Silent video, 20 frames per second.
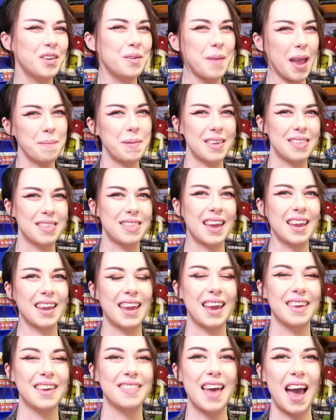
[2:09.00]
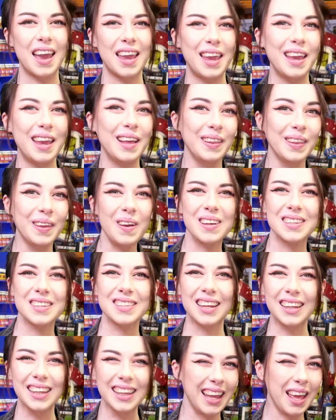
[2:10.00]
you may be thinking that he looks
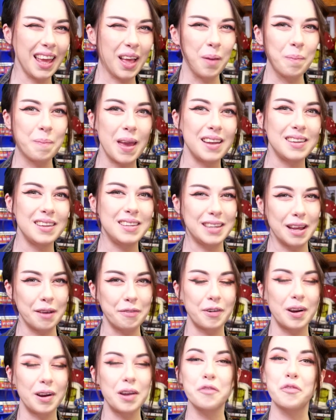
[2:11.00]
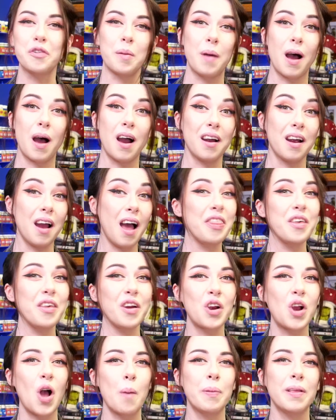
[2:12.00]
a little bit different from our other
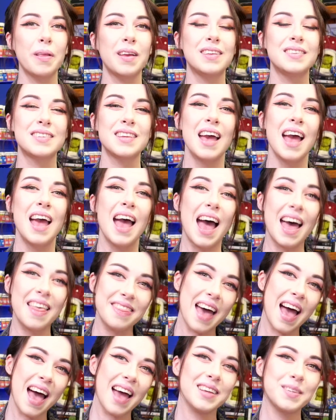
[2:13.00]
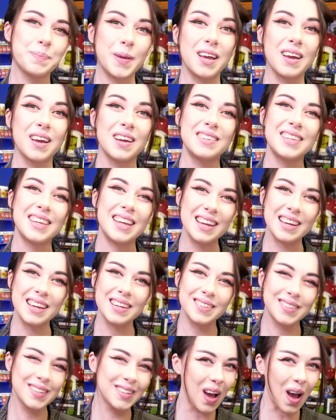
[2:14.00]
goblins, and that is because he
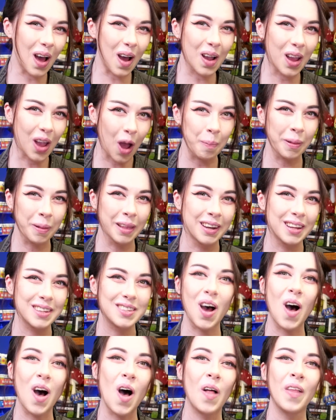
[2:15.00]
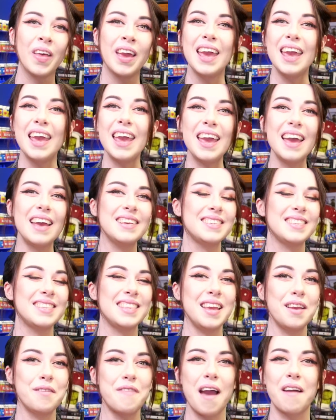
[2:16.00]
is not a goblin at all. He is
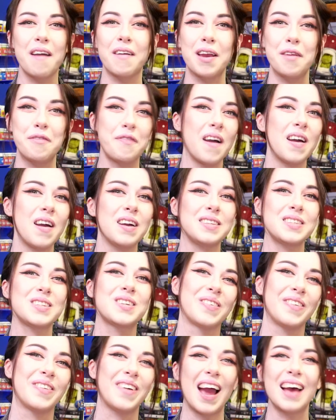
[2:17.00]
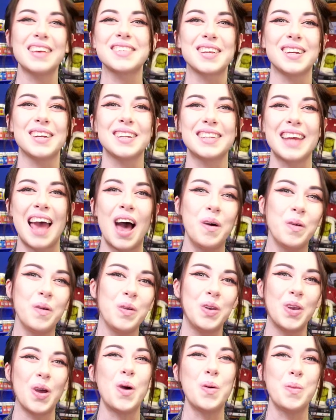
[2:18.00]
the very first Rascal
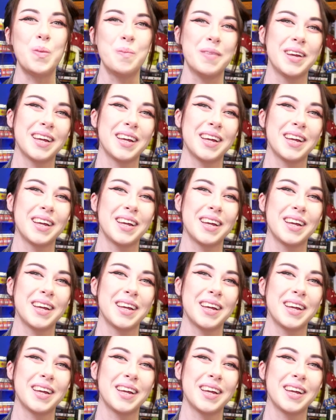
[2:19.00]
Town gnome.